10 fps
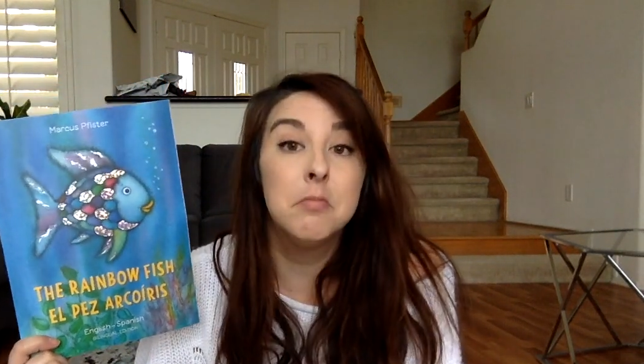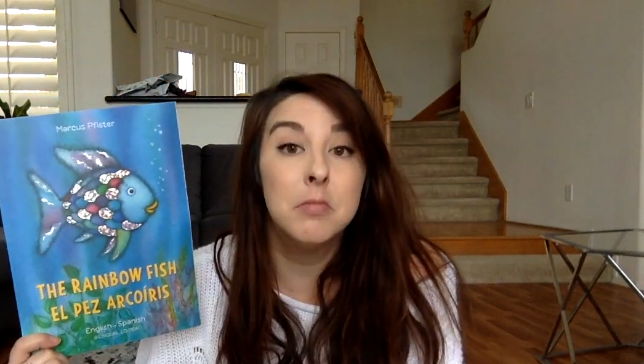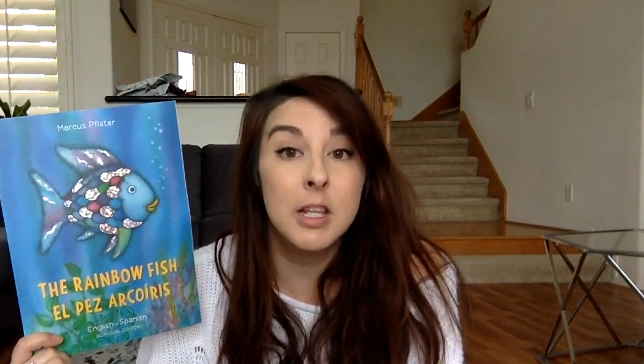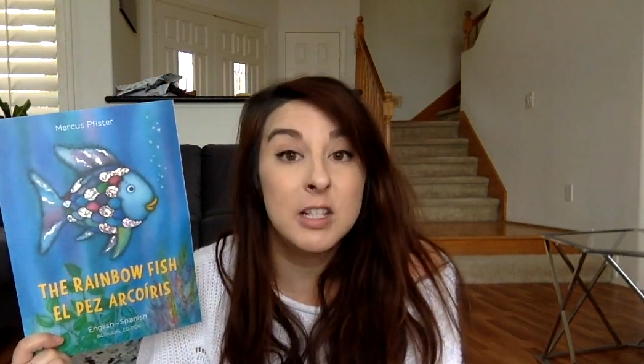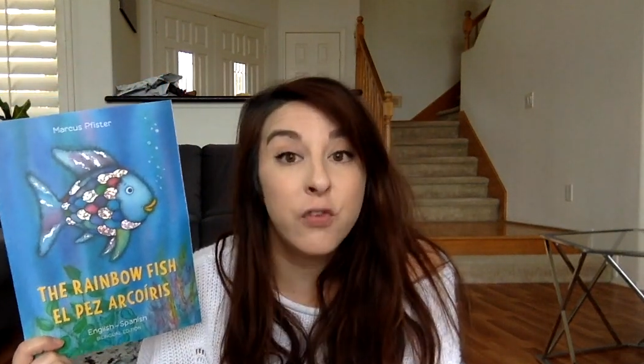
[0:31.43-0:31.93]

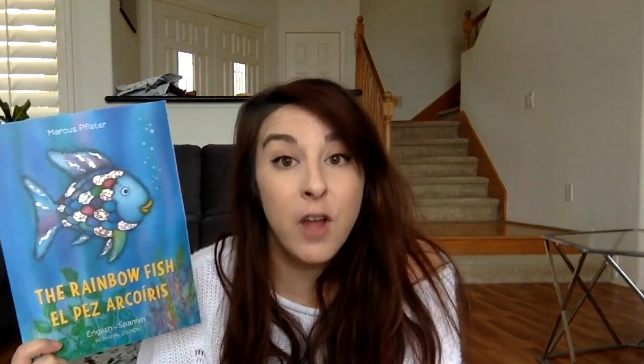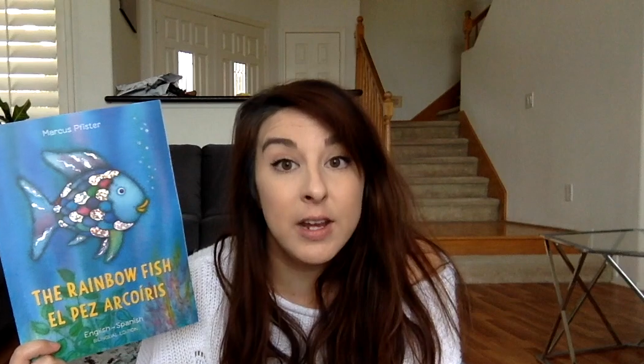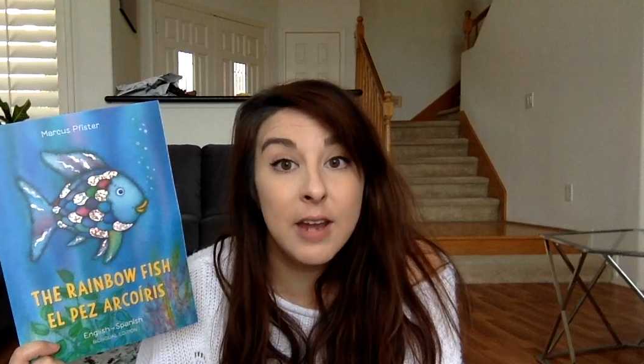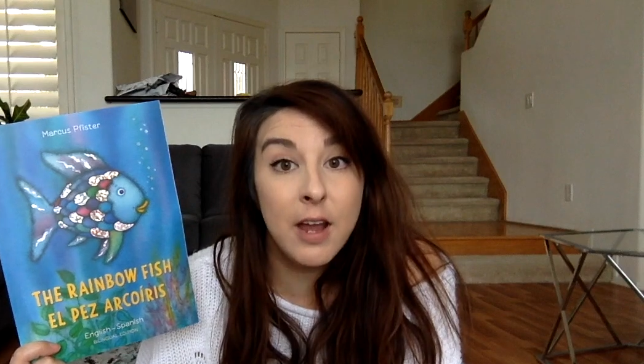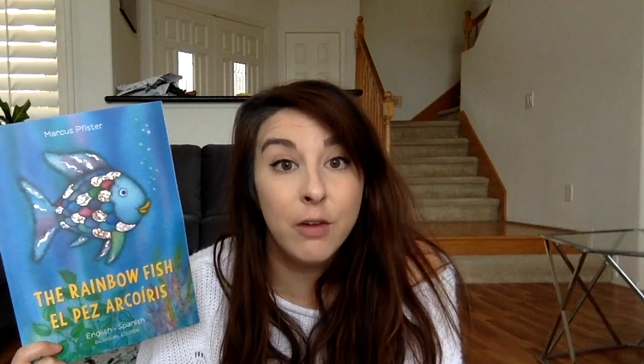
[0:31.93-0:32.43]
Let's
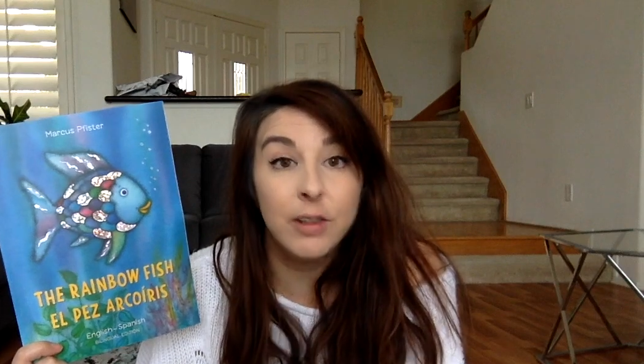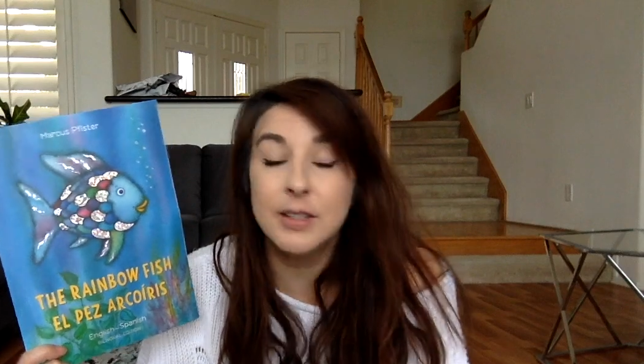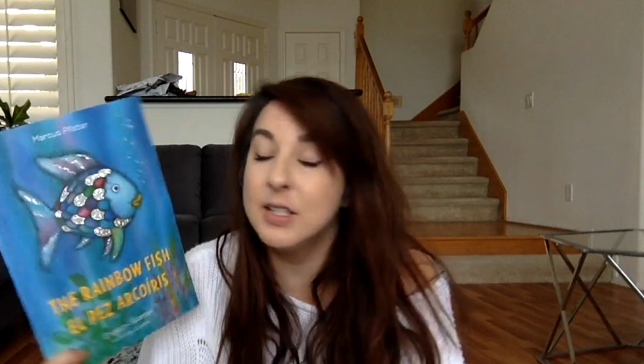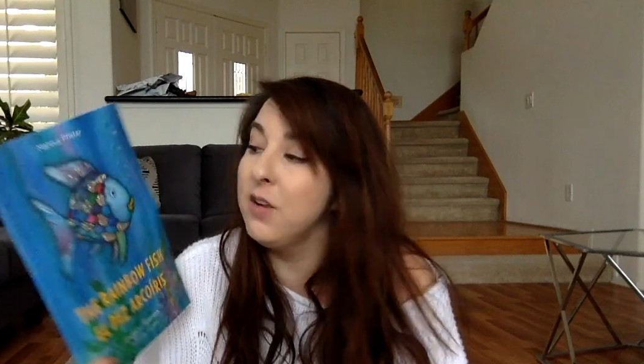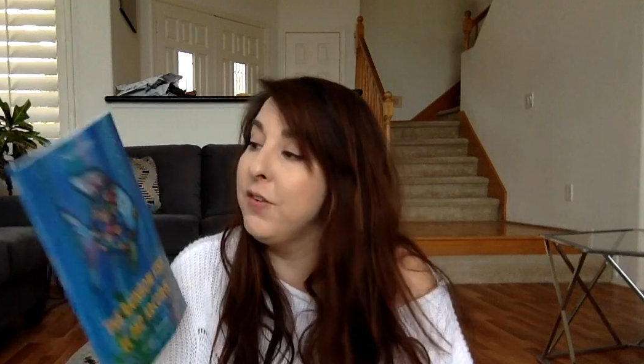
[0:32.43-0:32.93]
find out.
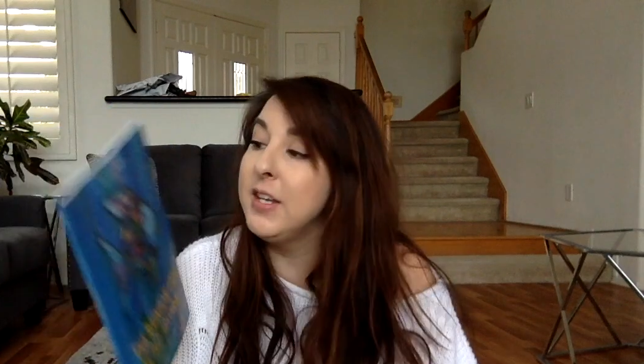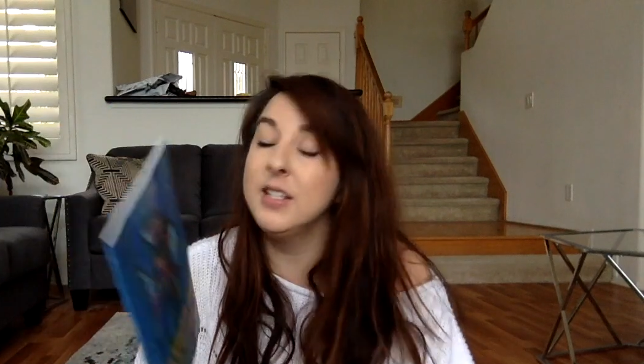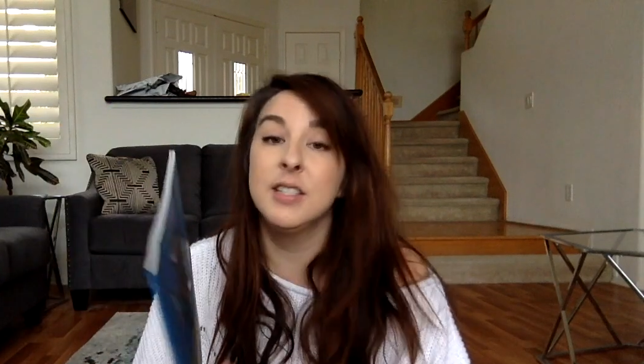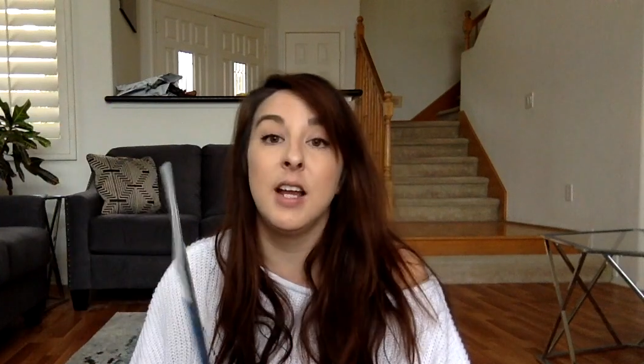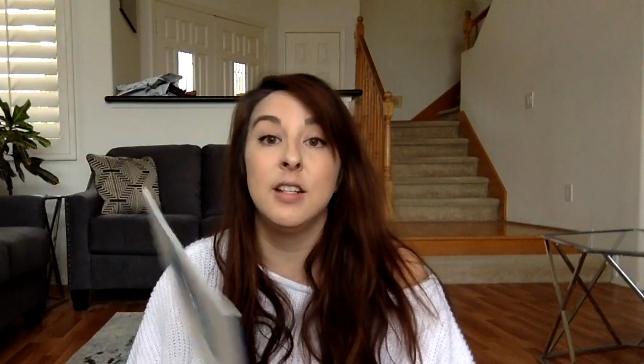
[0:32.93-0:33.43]
Let's see if he
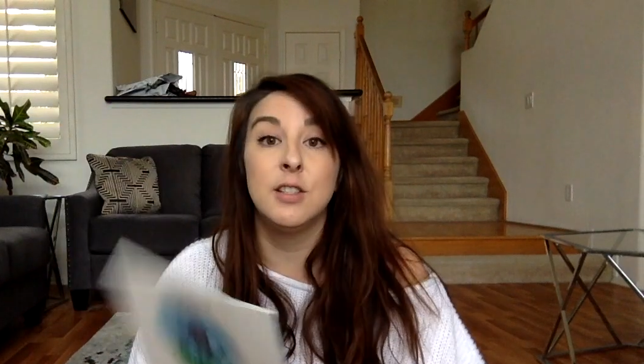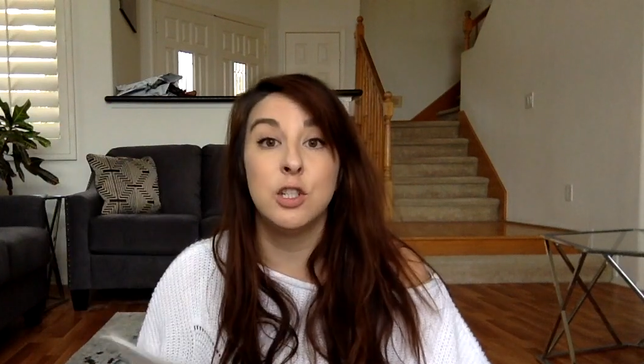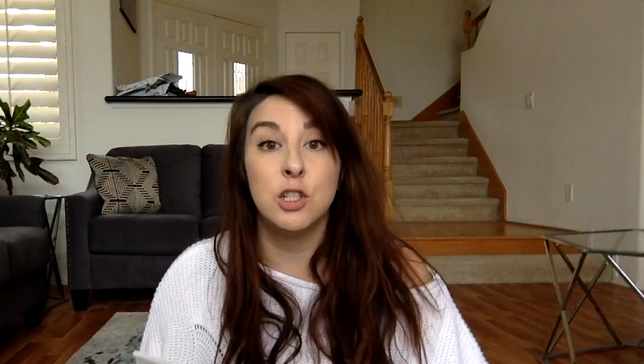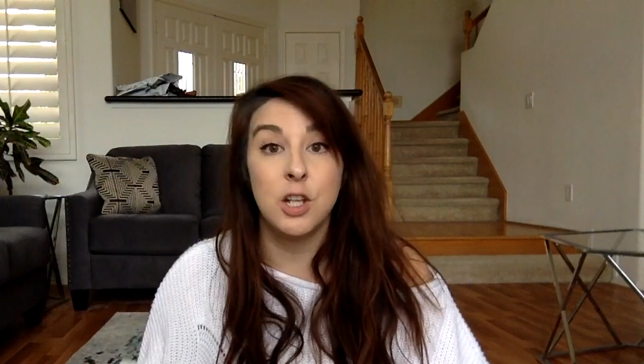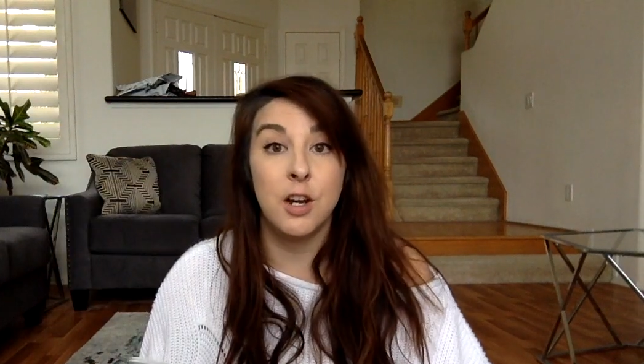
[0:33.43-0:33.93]
decides
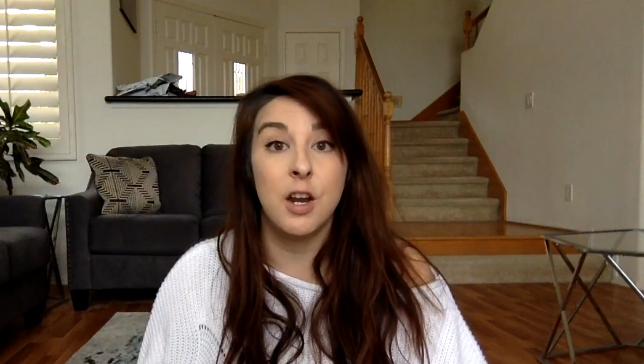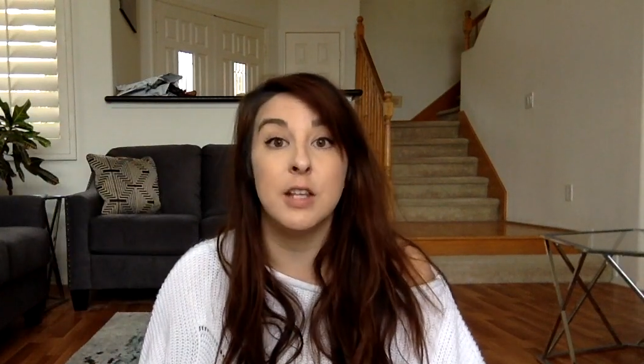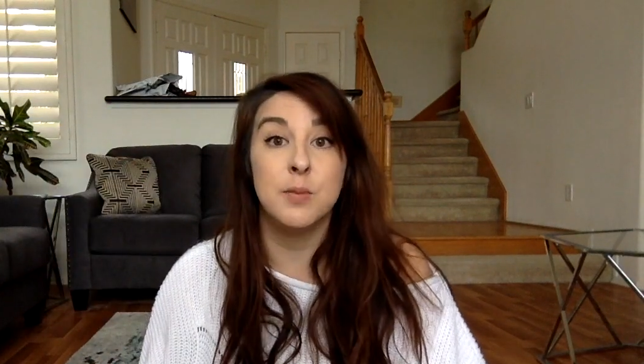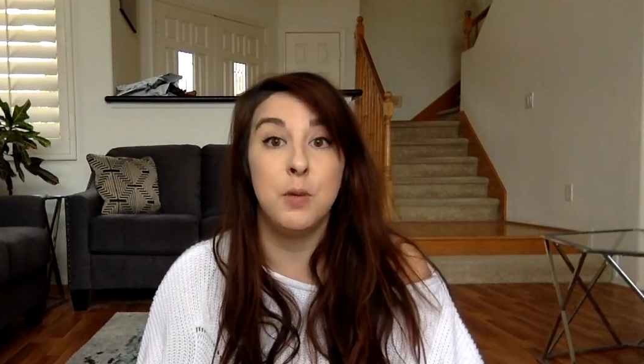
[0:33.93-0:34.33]
to share his